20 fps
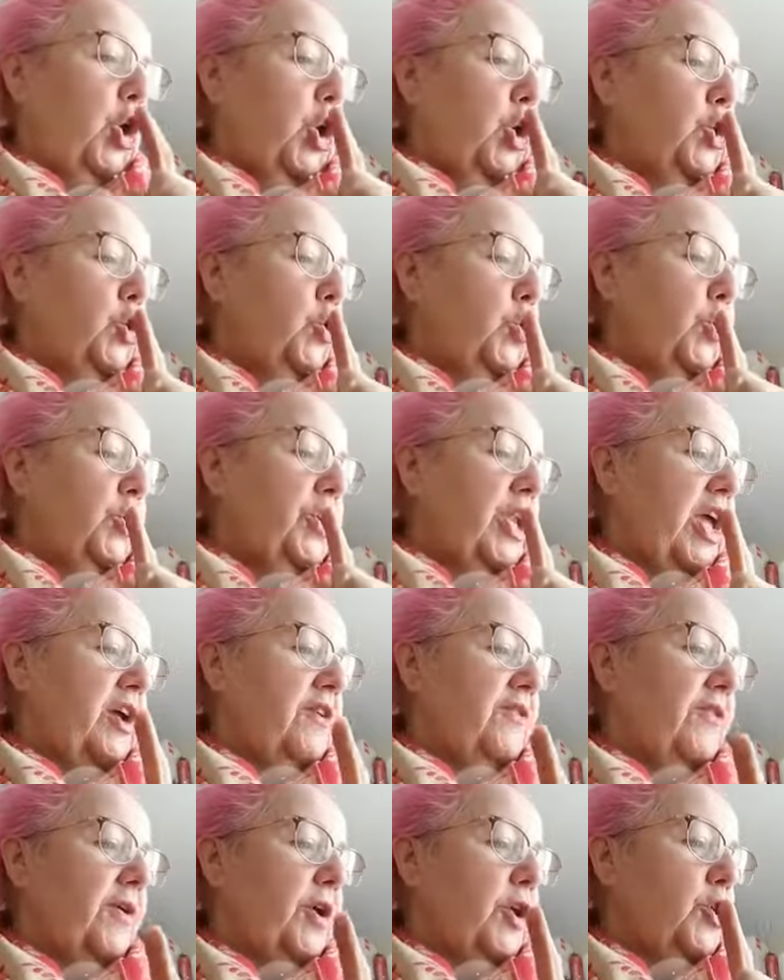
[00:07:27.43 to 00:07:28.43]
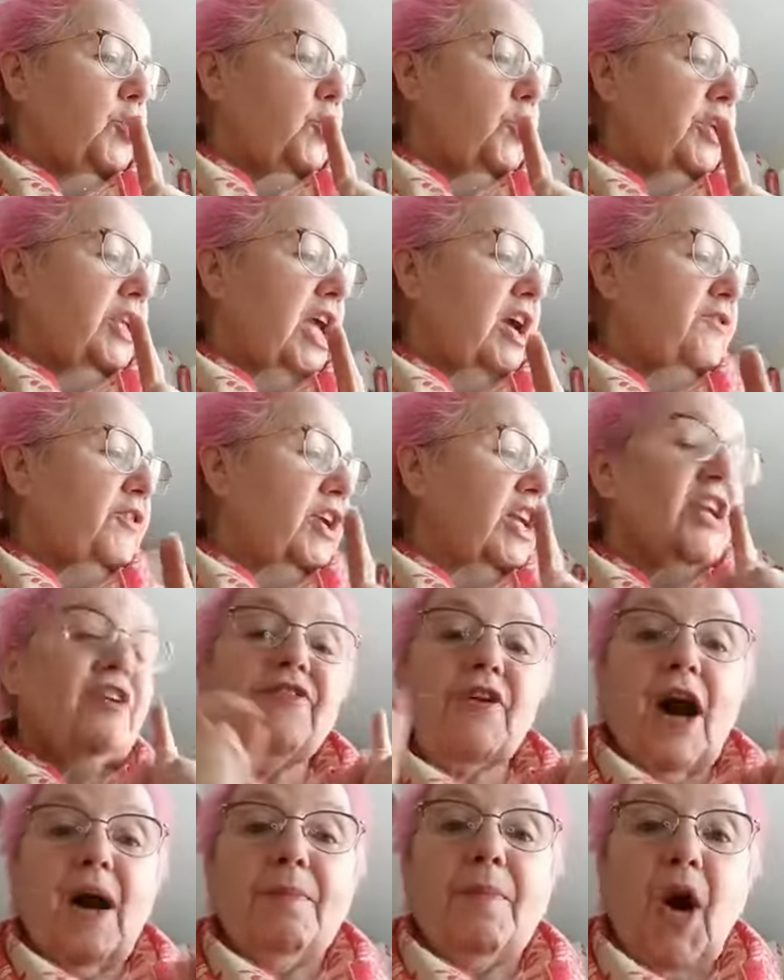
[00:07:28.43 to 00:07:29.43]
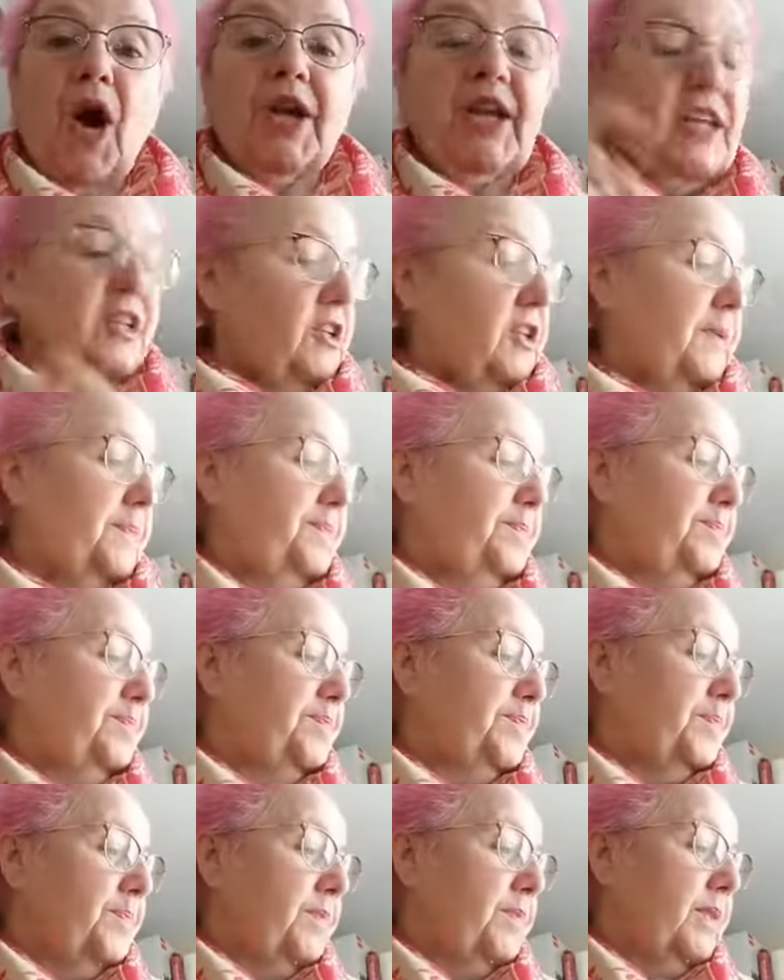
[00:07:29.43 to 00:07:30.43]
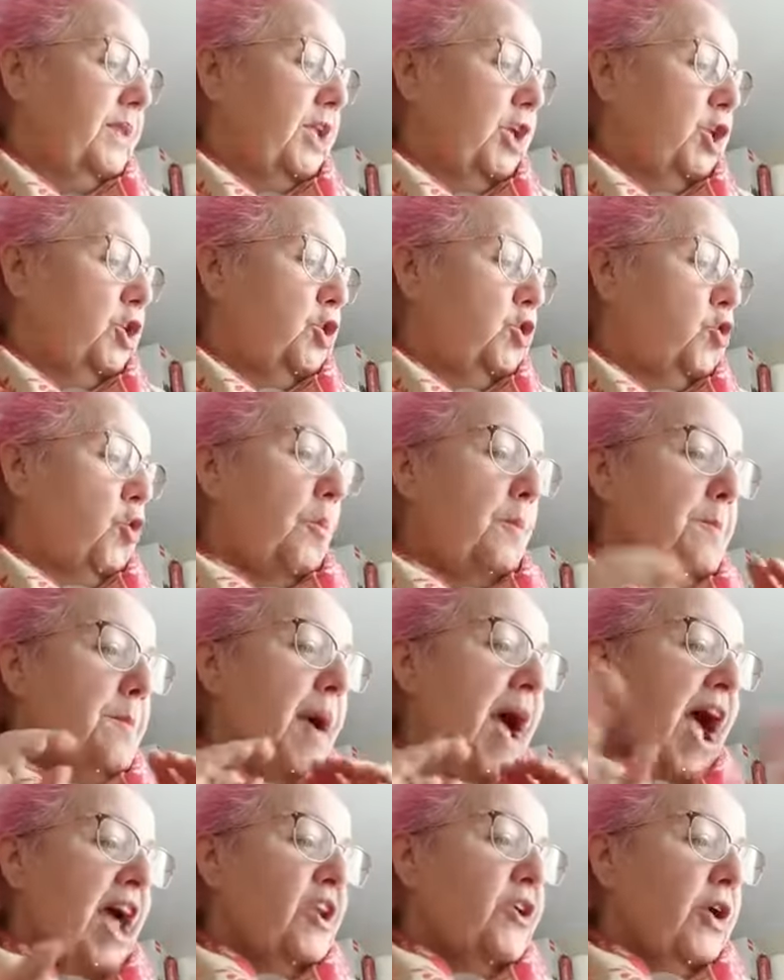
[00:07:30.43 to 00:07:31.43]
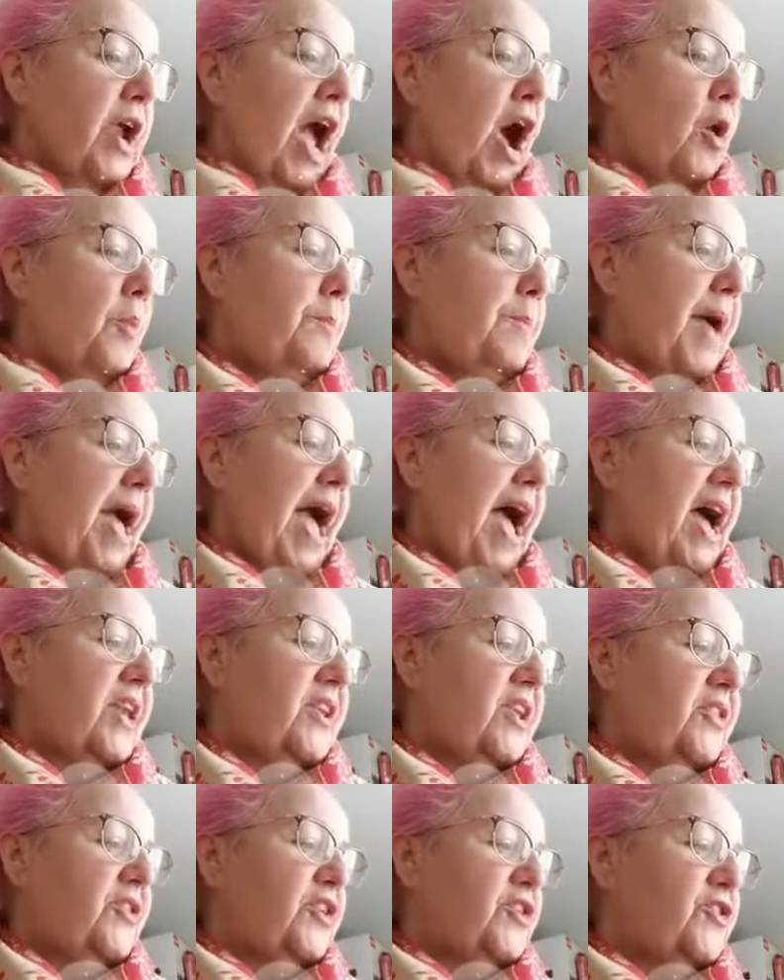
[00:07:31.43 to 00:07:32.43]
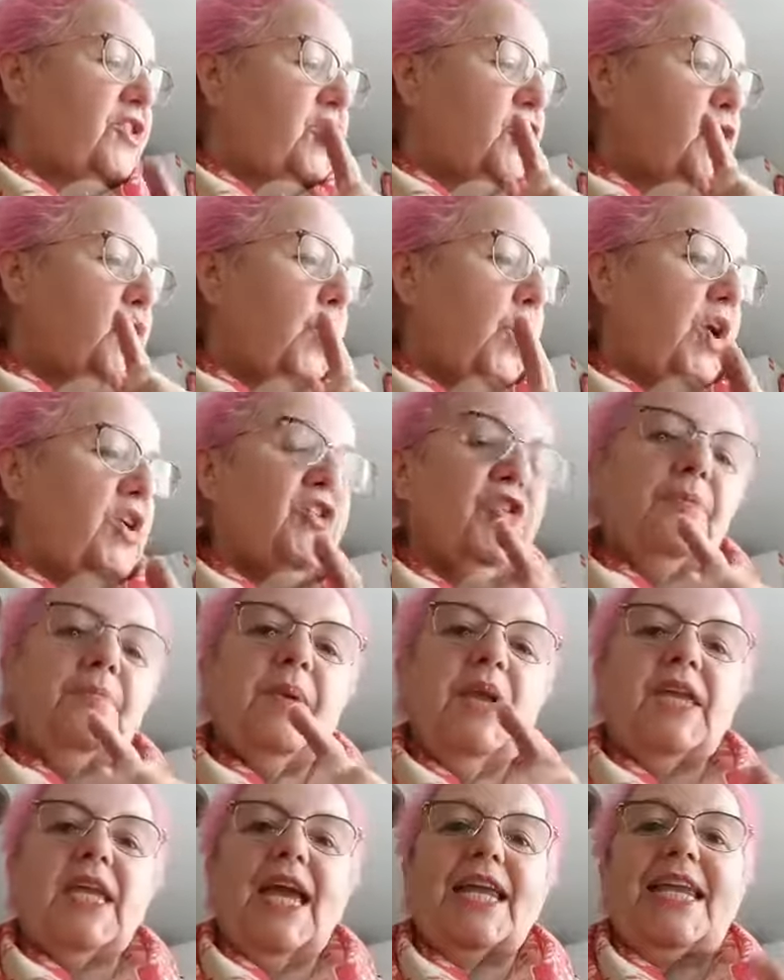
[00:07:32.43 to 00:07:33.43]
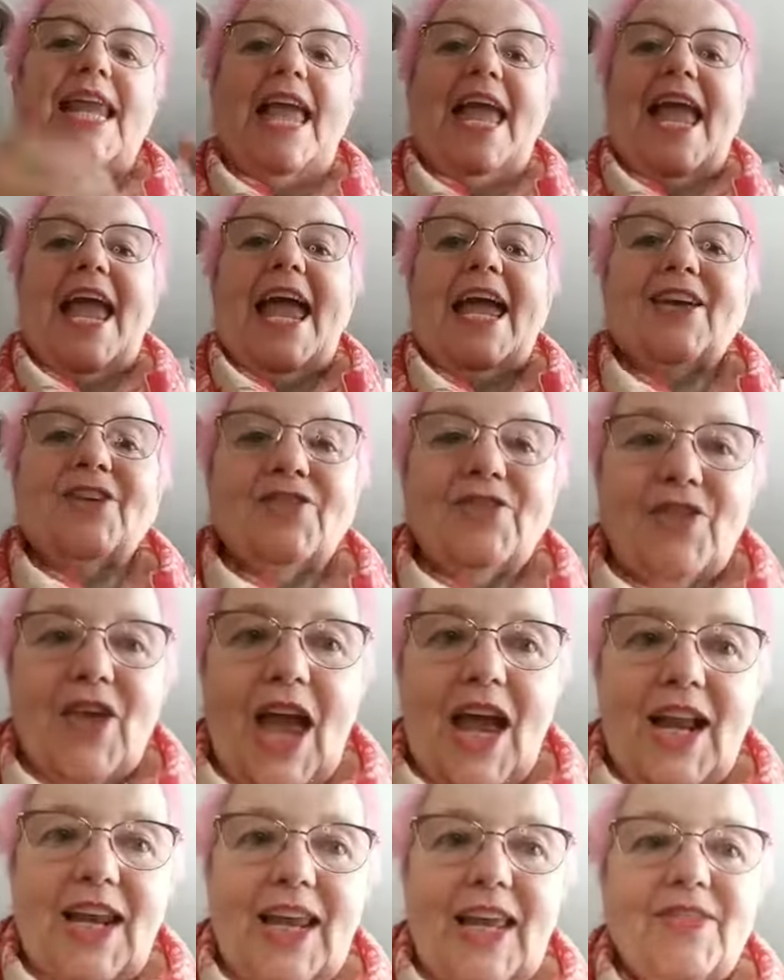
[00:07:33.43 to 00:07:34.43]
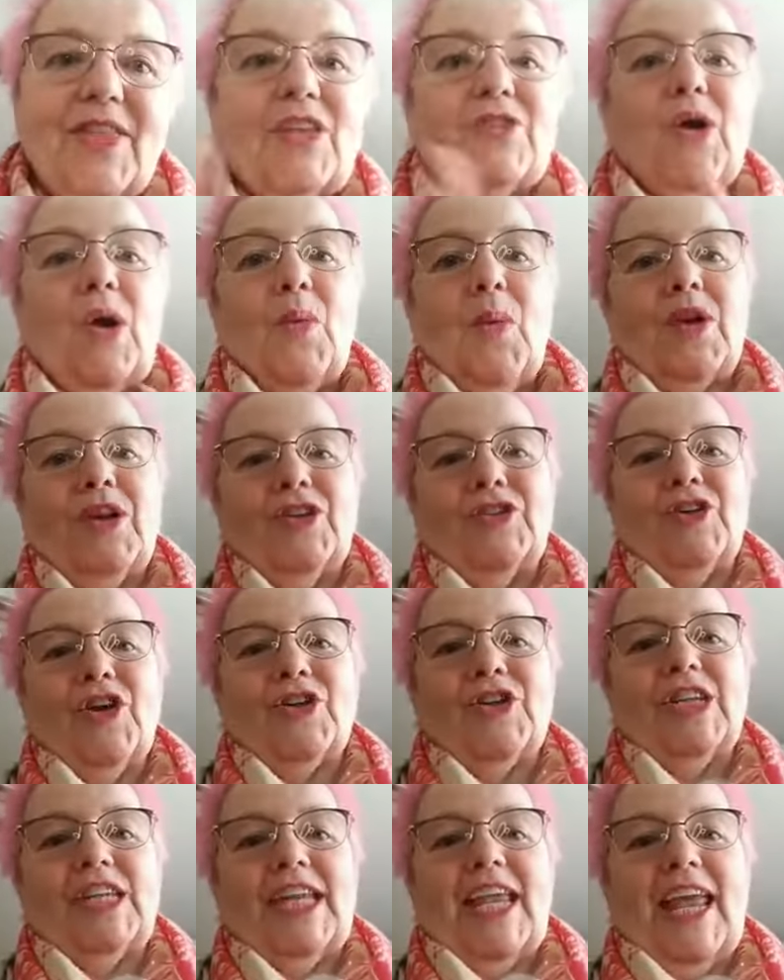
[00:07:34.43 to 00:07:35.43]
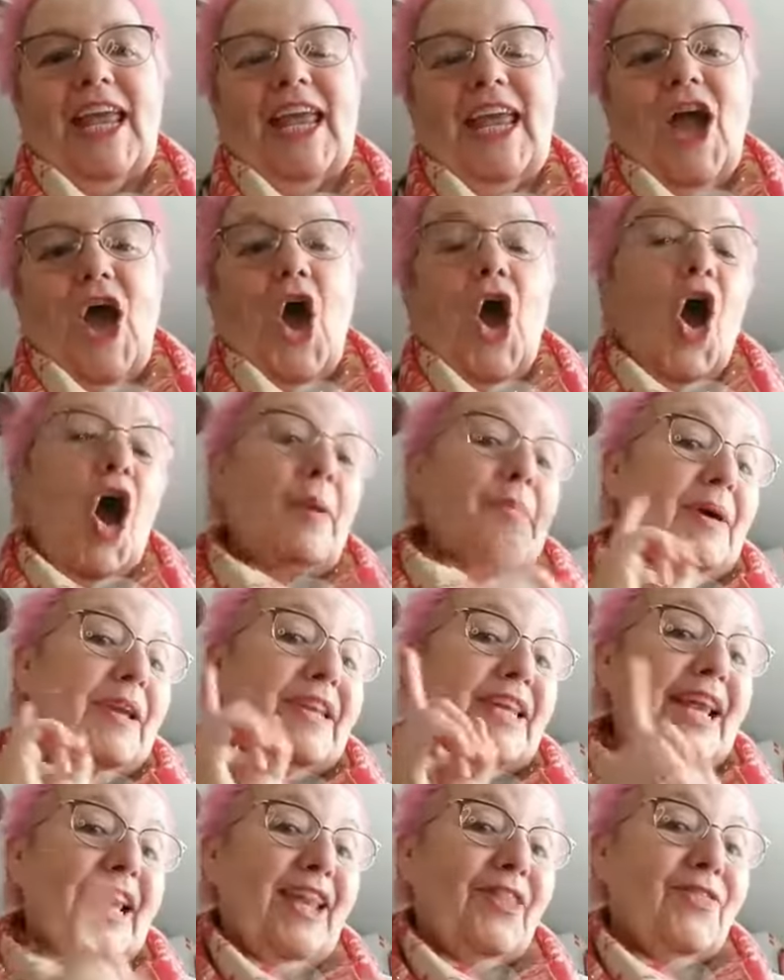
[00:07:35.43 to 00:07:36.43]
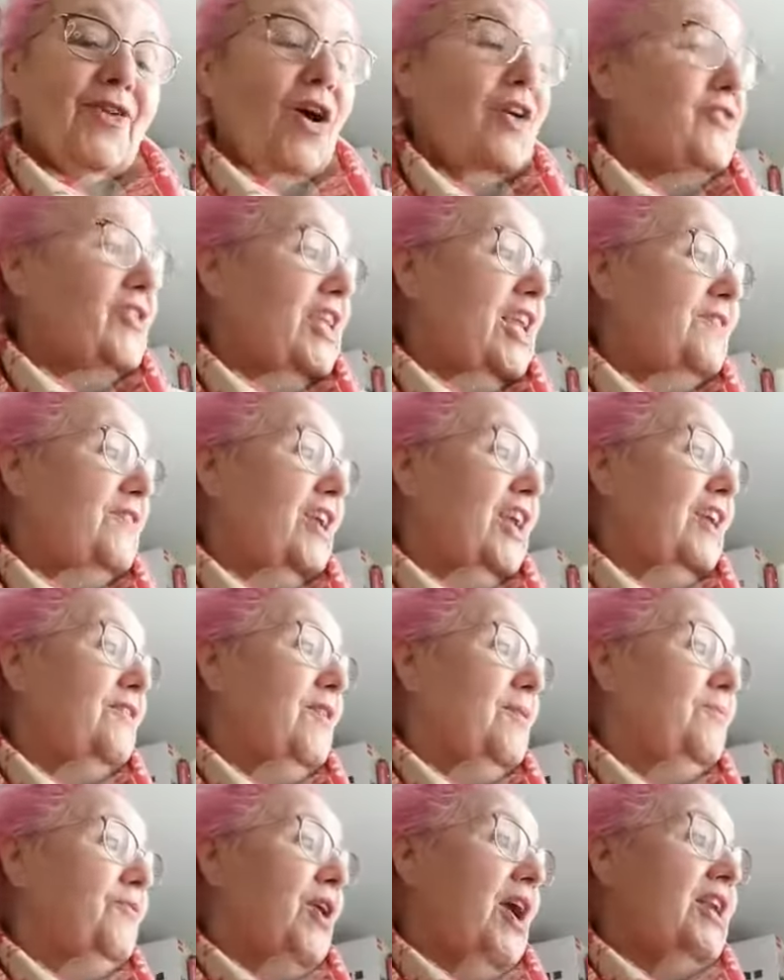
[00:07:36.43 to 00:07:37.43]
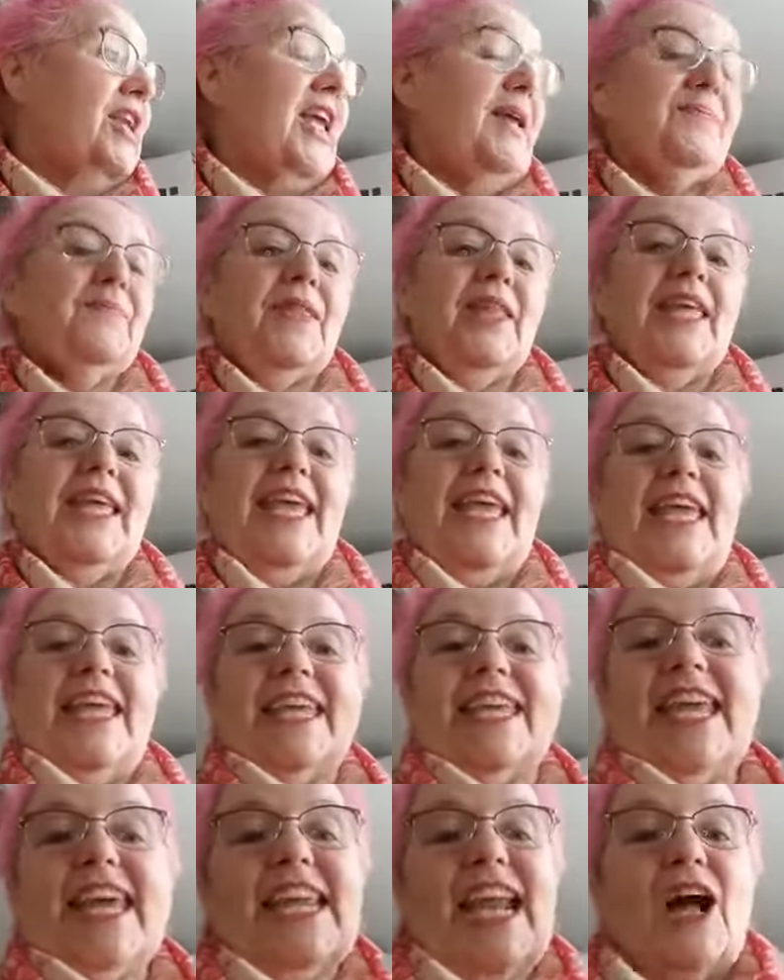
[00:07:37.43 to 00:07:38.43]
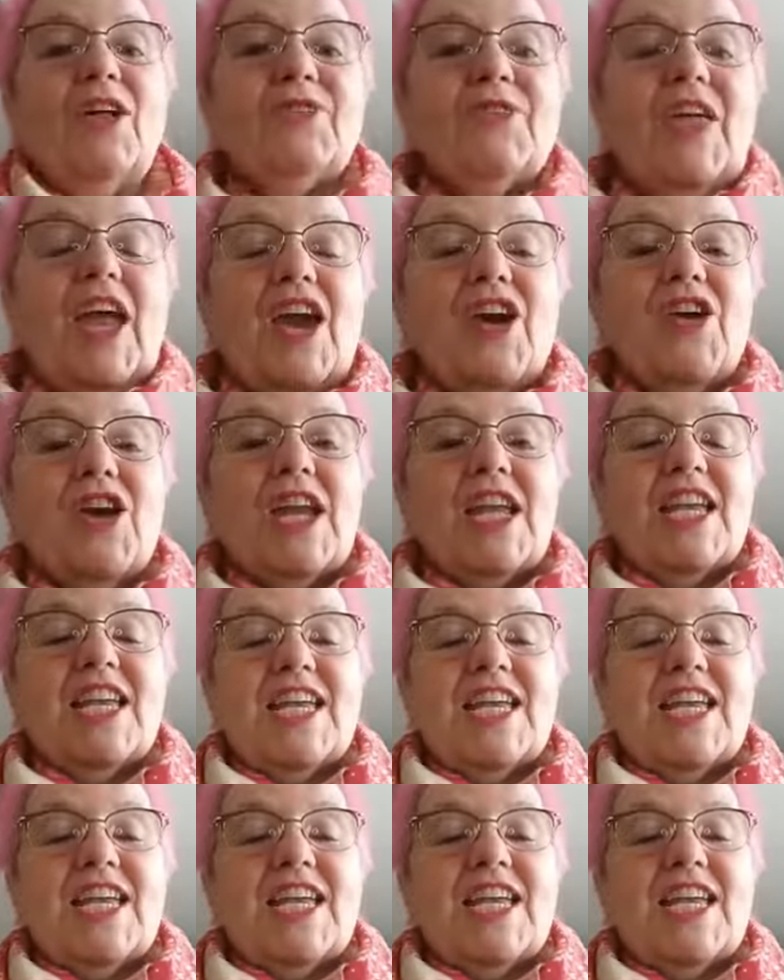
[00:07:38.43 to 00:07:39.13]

You'll never, you'll never give up on it, no matter how bad the situation may get. Exactly. That's what I want to share today on my Daily Thoughts to Never Give Up Friday. Get out there.